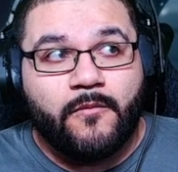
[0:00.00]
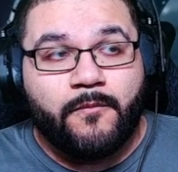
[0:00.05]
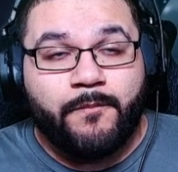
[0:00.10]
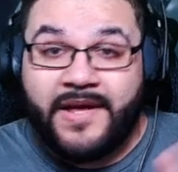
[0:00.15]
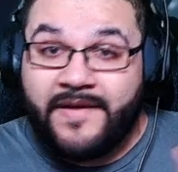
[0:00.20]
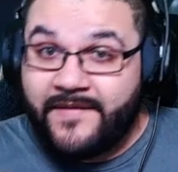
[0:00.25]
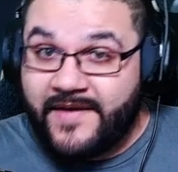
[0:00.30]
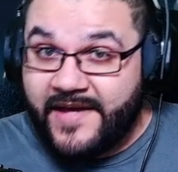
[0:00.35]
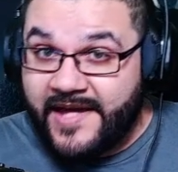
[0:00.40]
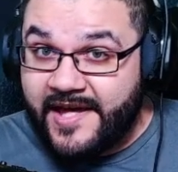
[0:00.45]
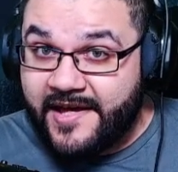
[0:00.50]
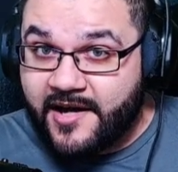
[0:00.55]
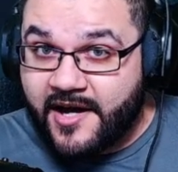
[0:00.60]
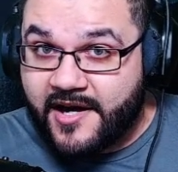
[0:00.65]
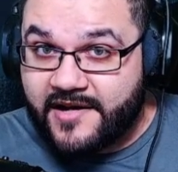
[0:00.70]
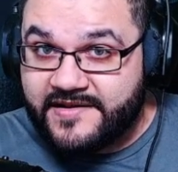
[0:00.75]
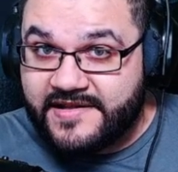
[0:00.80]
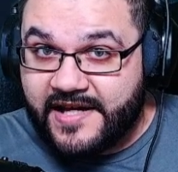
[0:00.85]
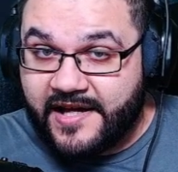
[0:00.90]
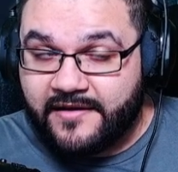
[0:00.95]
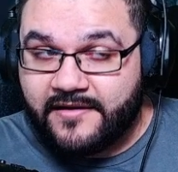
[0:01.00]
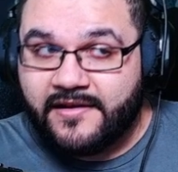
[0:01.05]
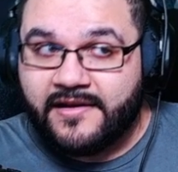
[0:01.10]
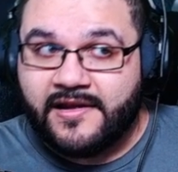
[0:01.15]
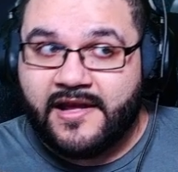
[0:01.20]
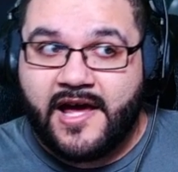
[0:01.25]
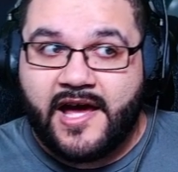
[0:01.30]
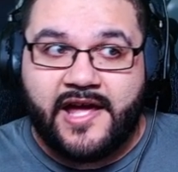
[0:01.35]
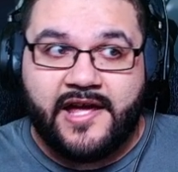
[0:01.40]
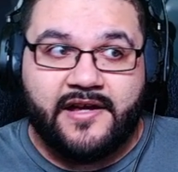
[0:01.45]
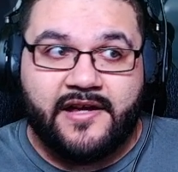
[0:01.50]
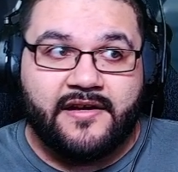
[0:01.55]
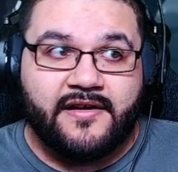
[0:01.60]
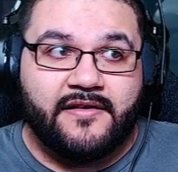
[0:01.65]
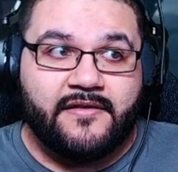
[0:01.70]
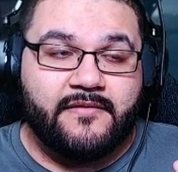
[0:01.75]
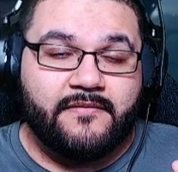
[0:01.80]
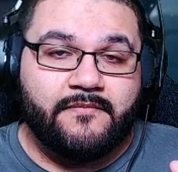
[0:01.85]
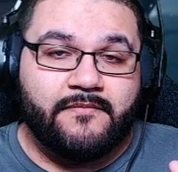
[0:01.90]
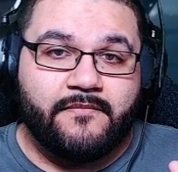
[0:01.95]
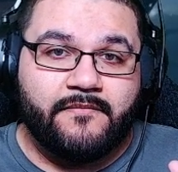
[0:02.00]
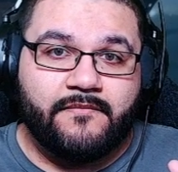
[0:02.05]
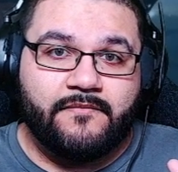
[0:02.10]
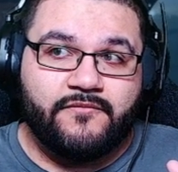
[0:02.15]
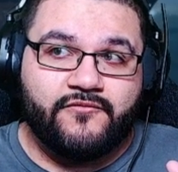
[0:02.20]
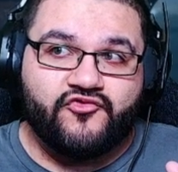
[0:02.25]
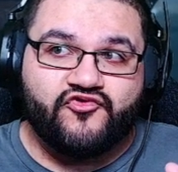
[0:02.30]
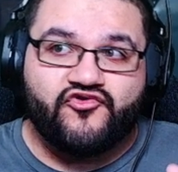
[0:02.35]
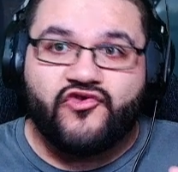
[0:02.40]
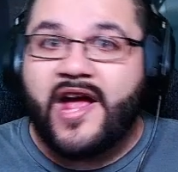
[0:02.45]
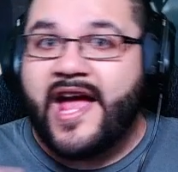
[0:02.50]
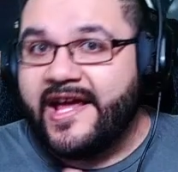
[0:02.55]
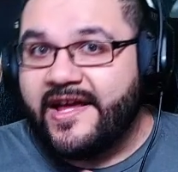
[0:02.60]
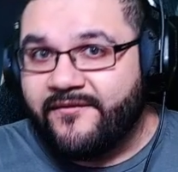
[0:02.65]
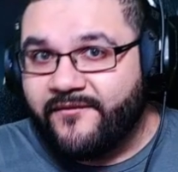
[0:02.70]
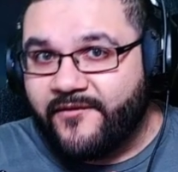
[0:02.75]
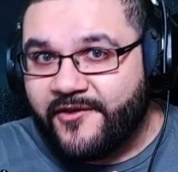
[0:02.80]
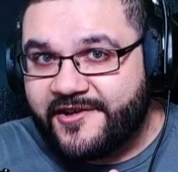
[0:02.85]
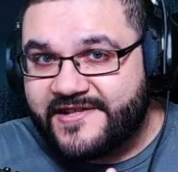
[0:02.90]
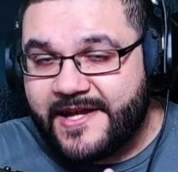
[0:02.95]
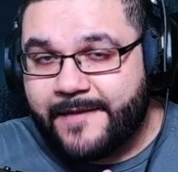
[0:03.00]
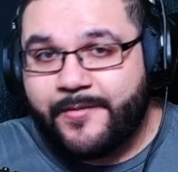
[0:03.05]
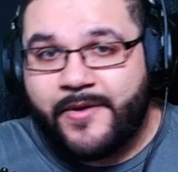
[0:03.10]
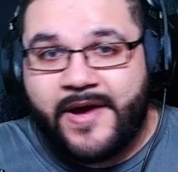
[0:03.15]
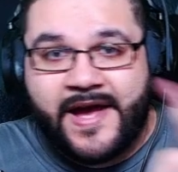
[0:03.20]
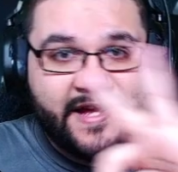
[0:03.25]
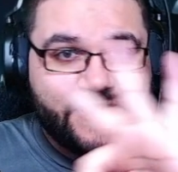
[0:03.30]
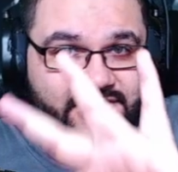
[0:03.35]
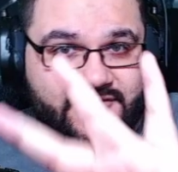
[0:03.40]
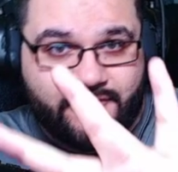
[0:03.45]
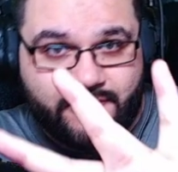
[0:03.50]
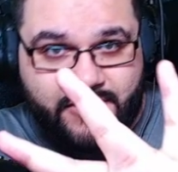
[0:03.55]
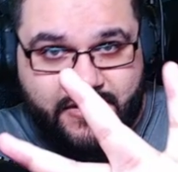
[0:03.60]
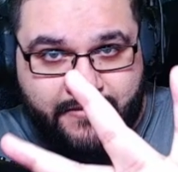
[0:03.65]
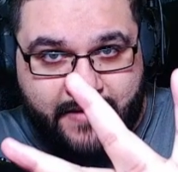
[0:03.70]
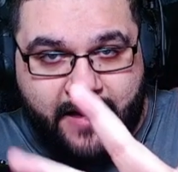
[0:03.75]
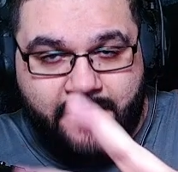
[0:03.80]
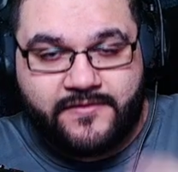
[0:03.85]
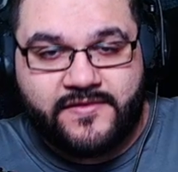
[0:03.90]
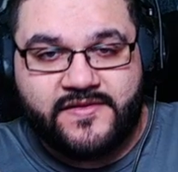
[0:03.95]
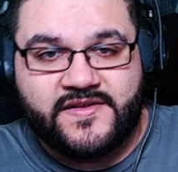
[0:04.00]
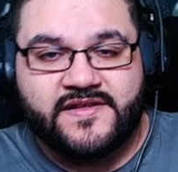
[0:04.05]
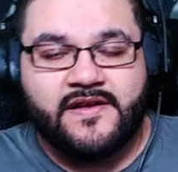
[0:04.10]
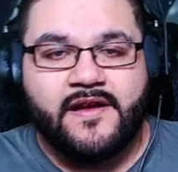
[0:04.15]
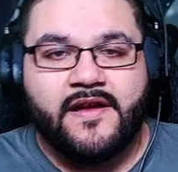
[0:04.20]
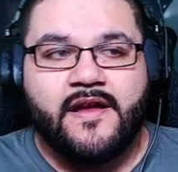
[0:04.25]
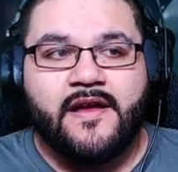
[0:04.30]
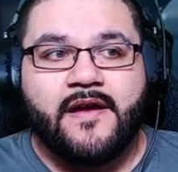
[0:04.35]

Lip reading: PvE content, like Dragon, for example, has 3 rounds.